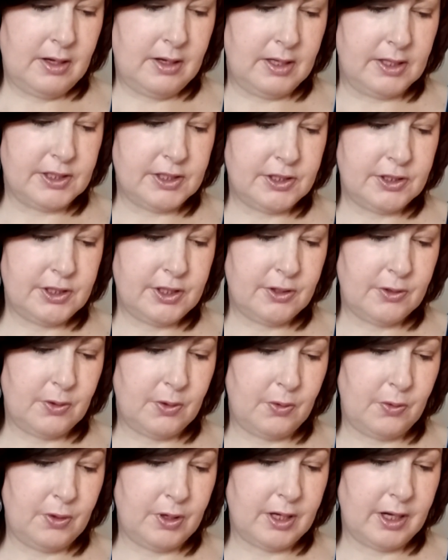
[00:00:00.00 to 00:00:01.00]
Listen to your
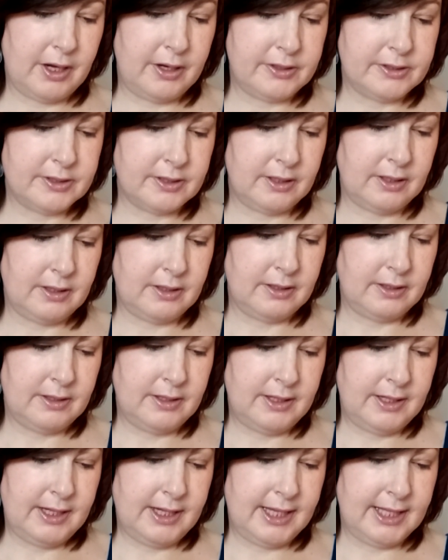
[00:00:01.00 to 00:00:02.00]
own counsel
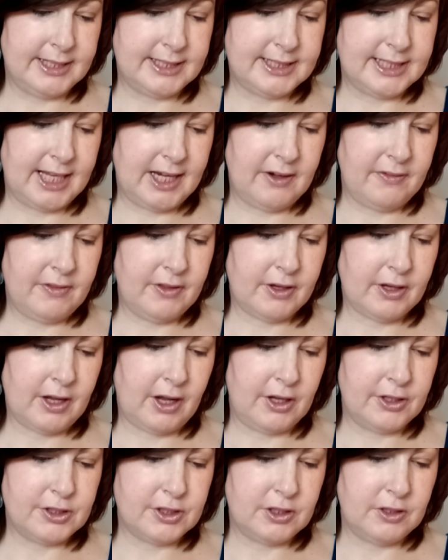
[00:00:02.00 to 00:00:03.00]
instead of the
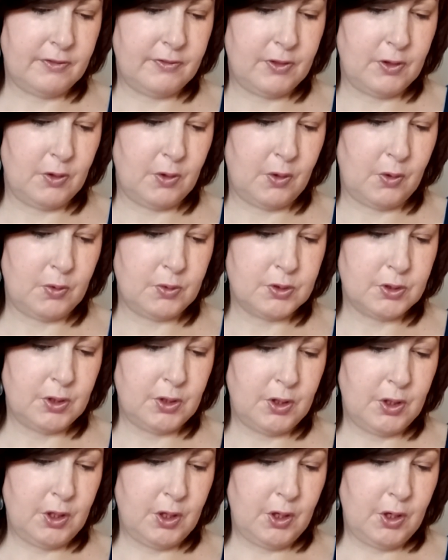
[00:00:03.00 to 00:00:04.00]
counsel of those
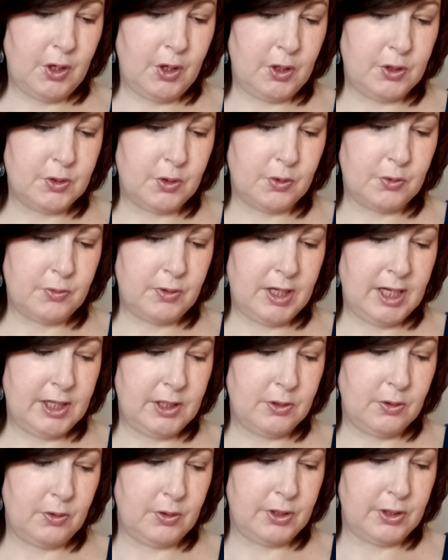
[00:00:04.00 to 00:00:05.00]
who don't really
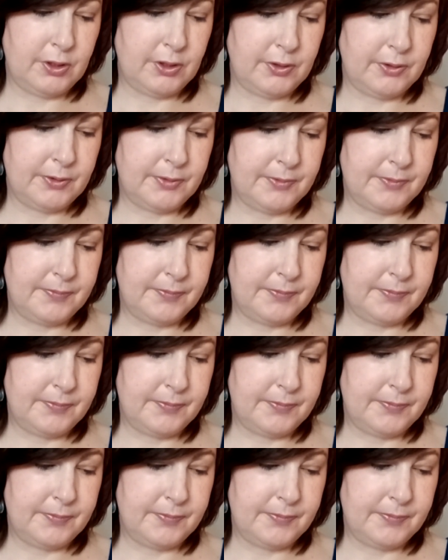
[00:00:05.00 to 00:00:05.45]
know you.